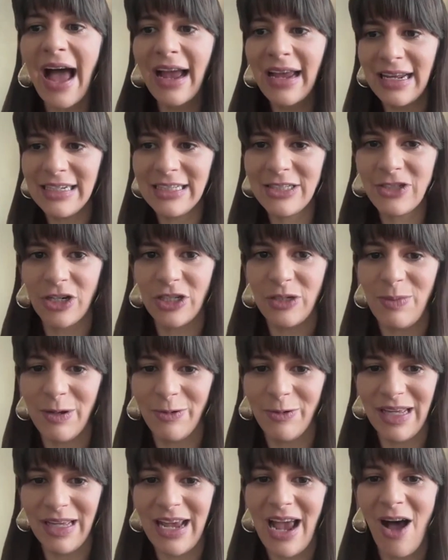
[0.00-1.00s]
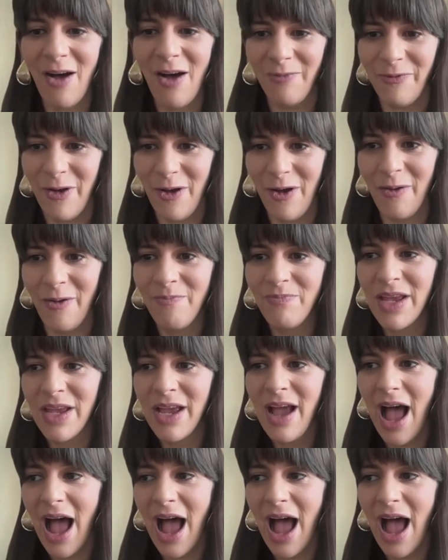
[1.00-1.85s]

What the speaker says: That can start to be really helpful